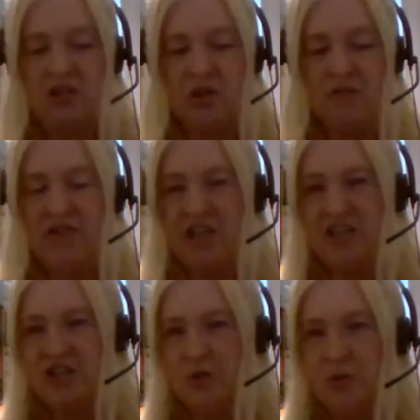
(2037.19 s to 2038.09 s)
So I very
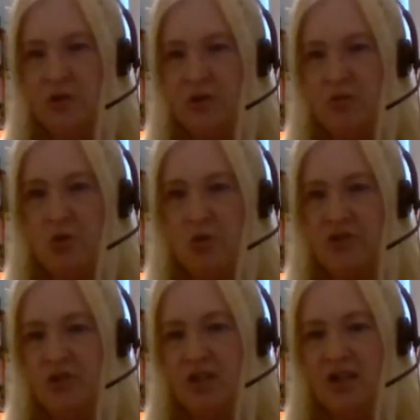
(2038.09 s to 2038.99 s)
soon
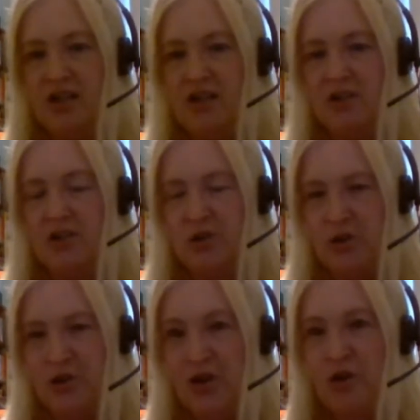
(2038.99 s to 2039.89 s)
moved
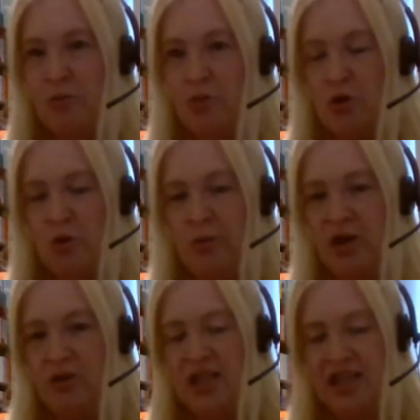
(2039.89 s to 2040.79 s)
to learn more
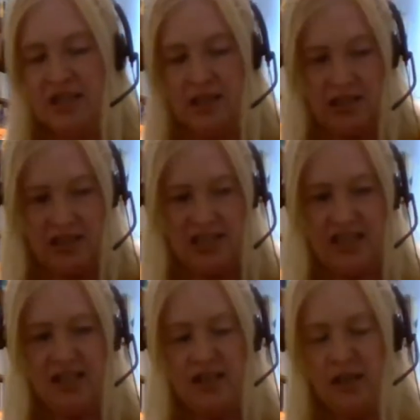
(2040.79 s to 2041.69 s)
about that, and I
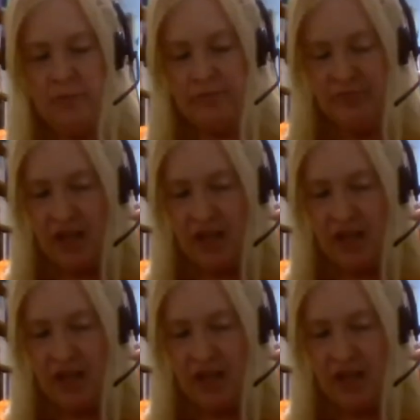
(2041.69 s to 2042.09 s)
did um,